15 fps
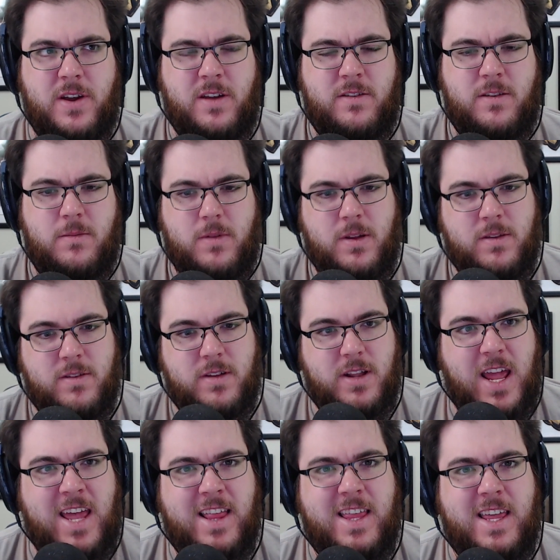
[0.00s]
Is it
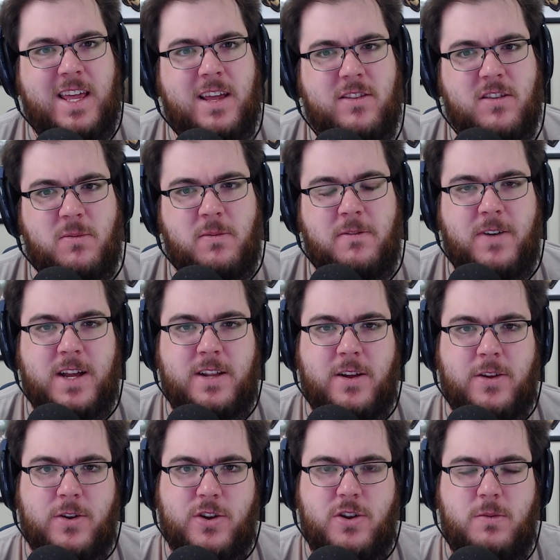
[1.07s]
aliens? Are we fighting
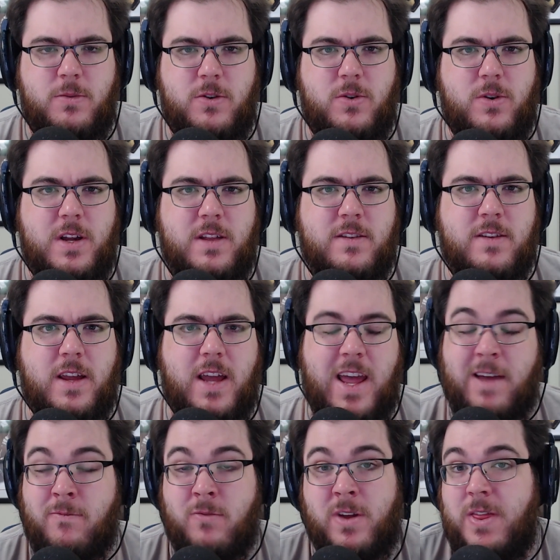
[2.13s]
other humanoids? Like
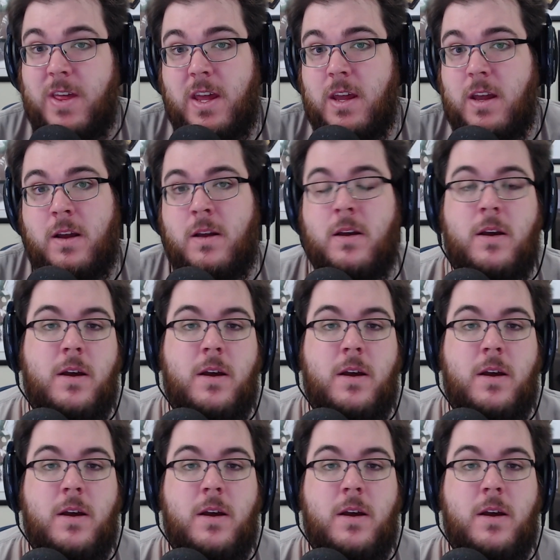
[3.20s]
everything?